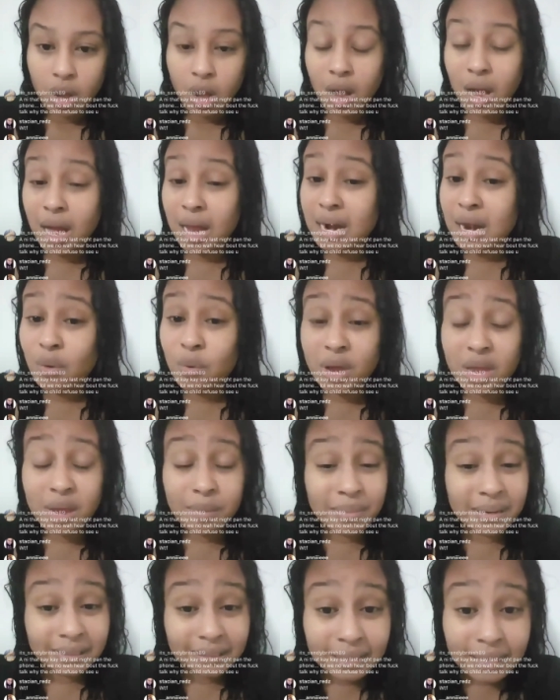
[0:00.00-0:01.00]
All the way
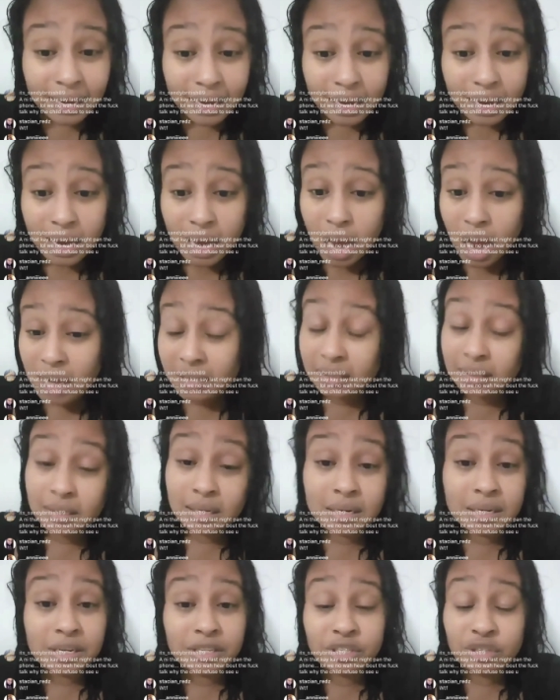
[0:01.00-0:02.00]
I say, I
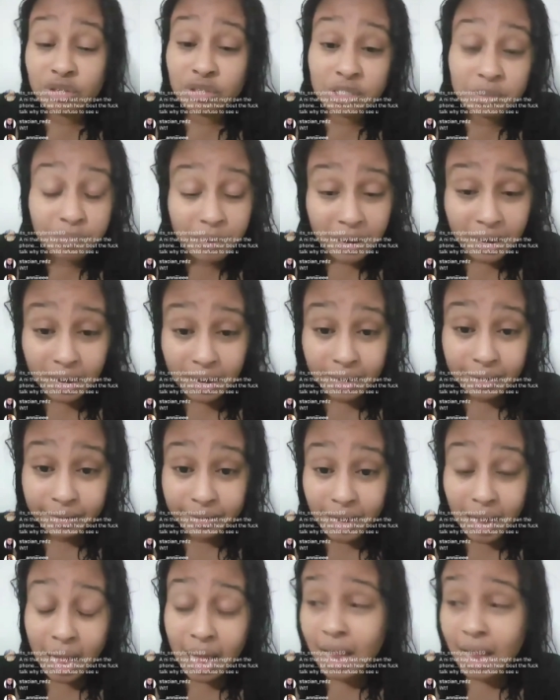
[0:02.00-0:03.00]
still disrespect.
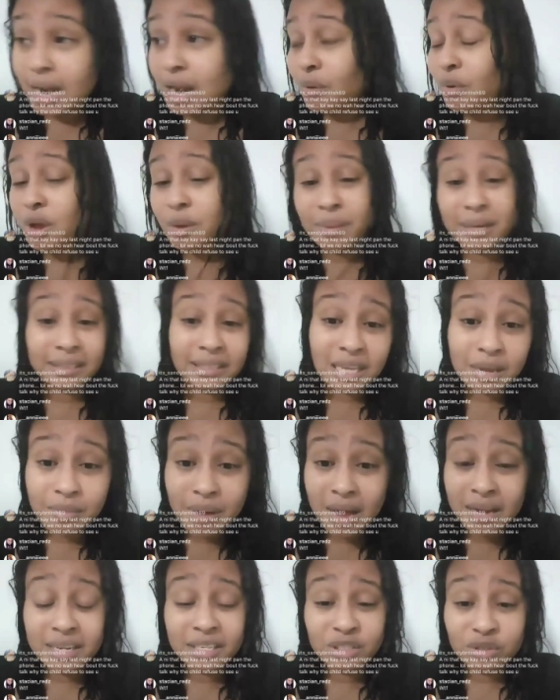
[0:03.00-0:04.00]
All the way I say
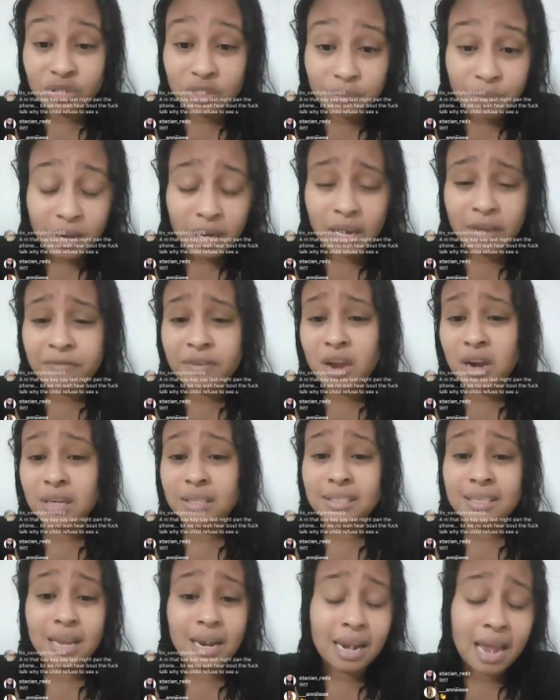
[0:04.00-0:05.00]
my disrespect. If you are
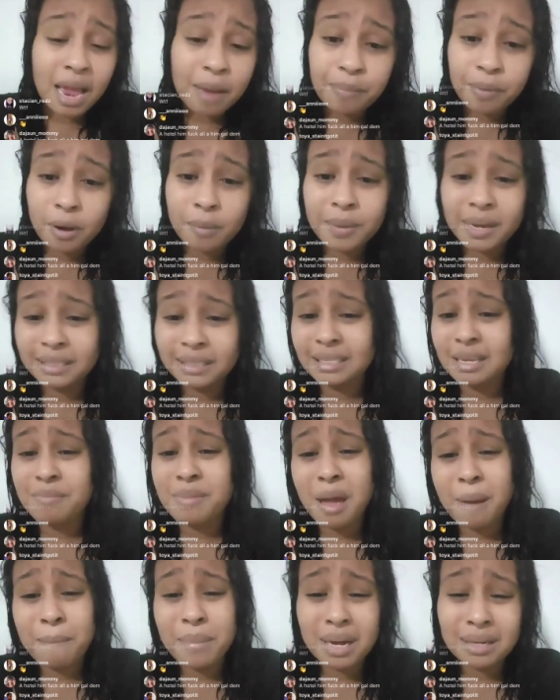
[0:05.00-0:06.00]
going to tell lie for me and say
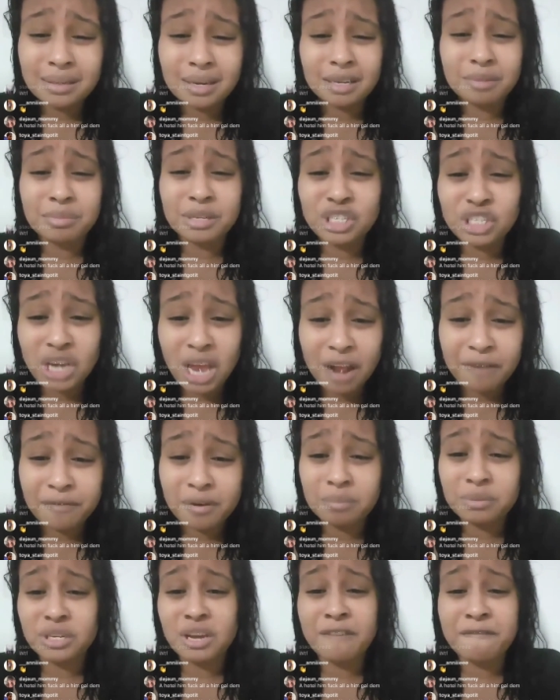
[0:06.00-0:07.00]
me abandon my child
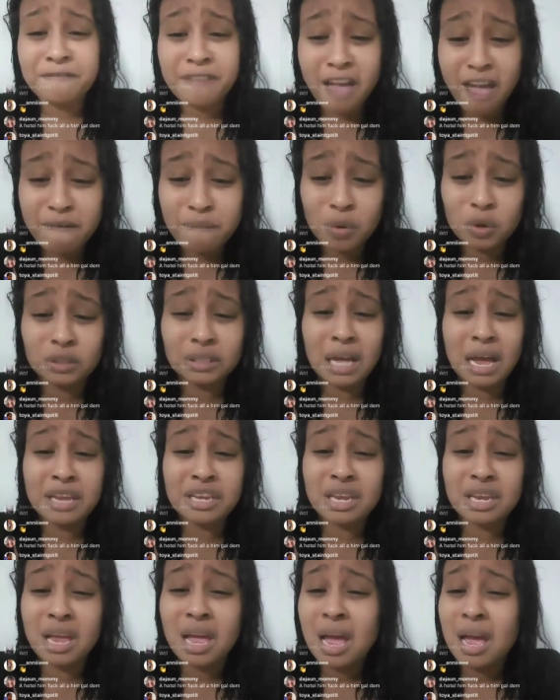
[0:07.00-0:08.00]
from she five months
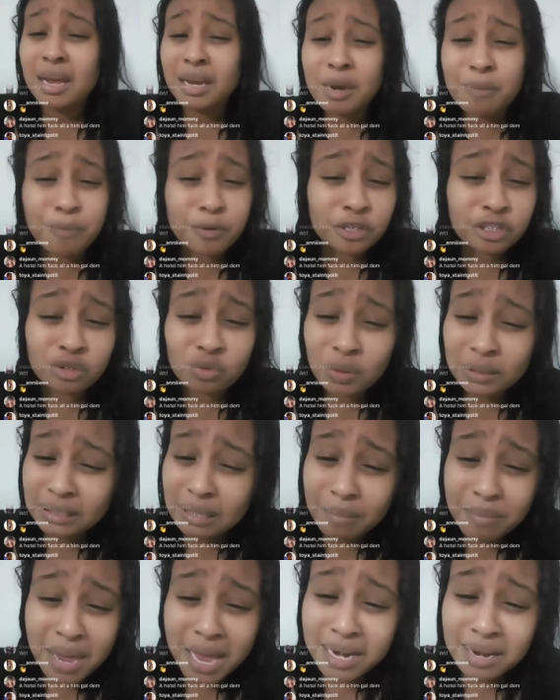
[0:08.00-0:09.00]
and keep preaching no
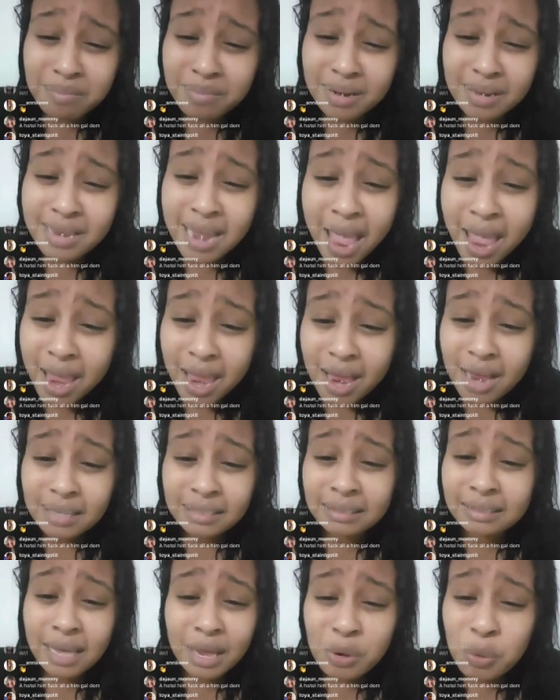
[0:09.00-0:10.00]
say me and him there,
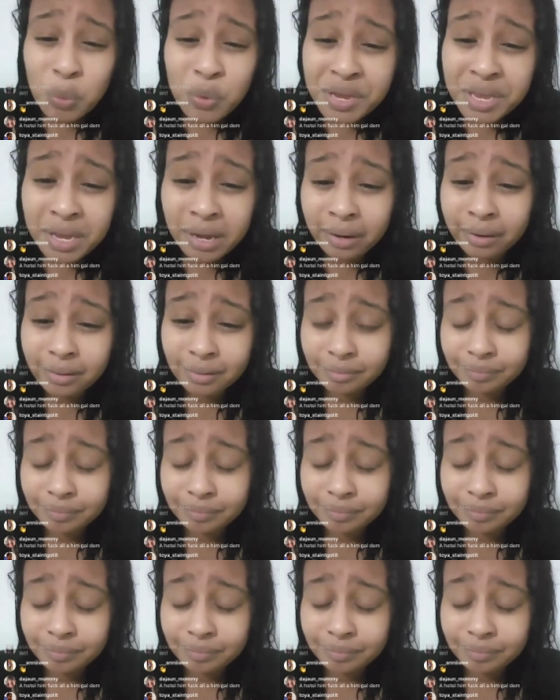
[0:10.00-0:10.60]
said we are.